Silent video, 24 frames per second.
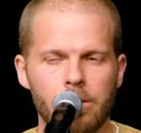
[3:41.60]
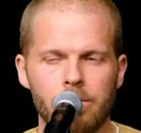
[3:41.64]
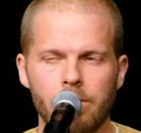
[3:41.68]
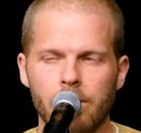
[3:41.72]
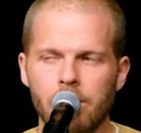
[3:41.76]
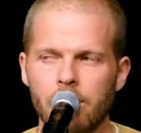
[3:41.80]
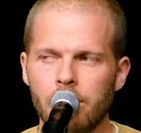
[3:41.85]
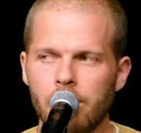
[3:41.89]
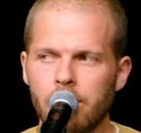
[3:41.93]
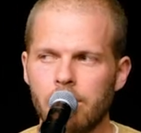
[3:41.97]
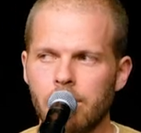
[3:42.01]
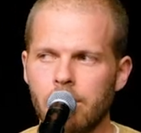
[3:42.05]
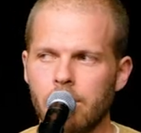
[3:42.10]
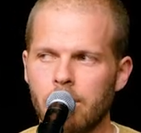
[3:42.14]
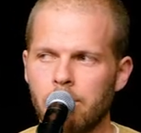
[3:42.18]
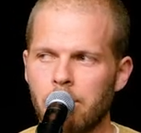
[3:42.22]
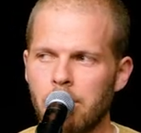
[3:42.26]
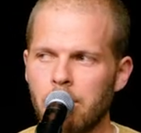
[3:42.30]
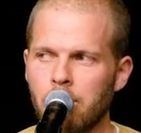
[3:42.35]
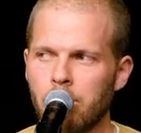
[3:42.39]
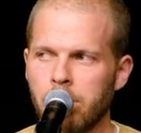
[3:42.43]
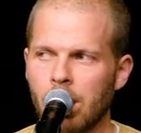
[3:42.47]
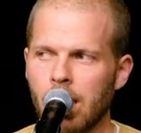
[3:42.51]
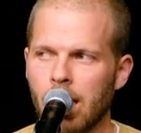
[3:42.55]
very easy to
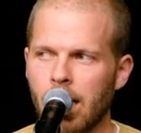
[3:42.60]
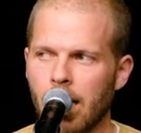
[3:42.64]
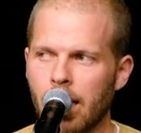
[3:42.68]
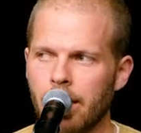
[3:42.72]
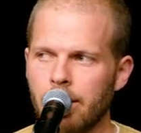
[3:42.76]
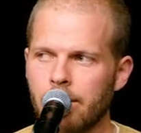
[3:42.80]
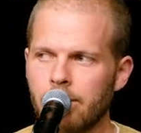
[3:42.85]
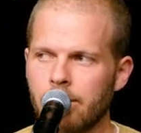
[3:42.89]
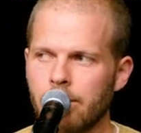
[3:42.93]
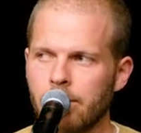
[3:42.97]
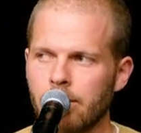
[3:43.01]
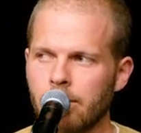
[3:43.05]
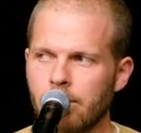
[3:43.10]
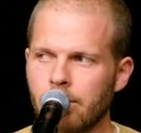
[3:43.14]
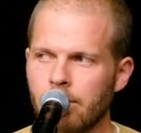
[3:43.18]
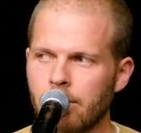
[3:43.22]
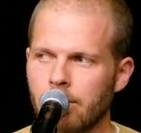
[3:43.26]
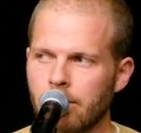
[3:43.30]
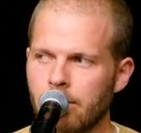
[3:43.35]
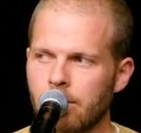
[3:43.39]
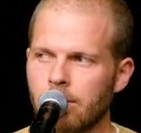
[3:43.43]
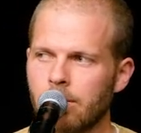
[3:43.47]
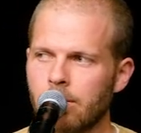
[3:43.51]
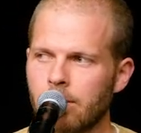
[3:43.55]
be blind,
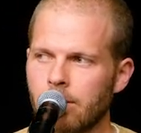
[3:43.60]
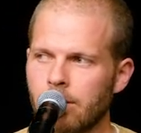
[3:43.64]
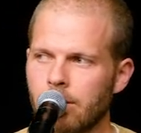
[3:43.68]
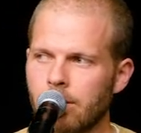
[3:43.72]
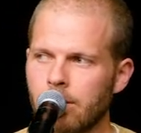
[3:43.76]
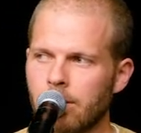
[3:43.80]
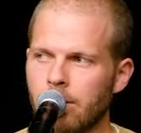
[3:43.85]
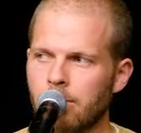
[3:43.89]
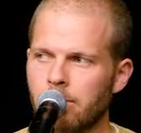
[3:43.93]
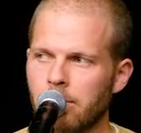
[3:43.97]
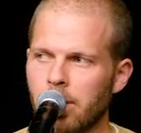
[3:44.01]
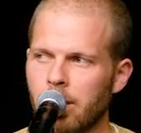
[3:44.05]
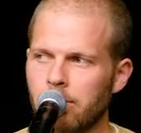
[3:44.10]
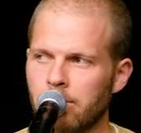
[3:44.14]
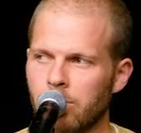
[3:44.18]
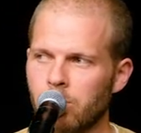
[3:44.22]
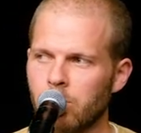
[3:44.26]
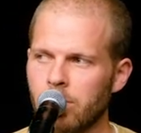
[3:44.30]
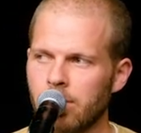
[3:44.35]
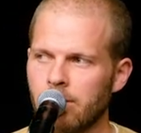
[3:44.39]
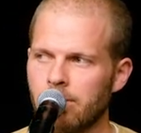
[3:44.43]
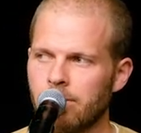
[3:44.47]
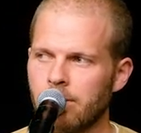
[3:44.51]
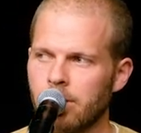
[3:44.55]
sometimes
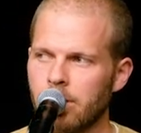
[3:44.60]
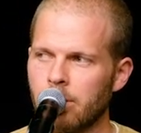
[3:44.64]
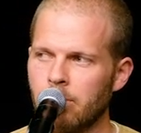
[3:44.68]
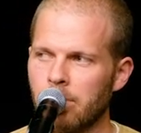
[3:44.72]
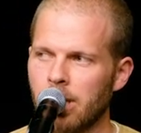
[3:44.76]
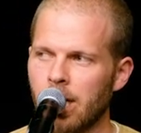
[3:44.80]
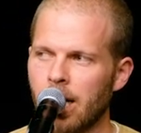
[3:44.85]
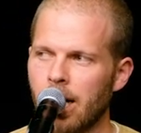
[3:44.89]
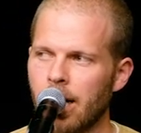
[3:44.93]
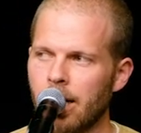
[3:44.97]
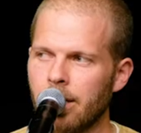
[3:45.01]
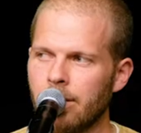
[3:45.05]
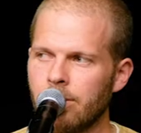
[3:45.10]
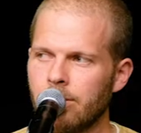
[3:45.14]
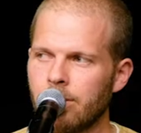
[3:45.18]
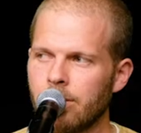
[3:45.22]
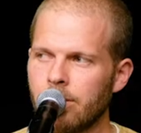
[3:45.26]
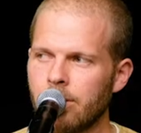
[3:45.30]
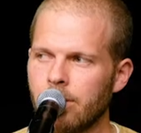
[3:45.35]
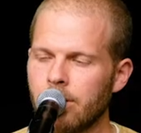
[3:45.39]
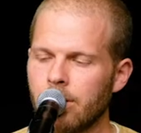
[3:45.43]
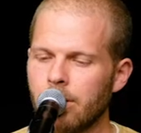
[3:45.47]
willfully blind,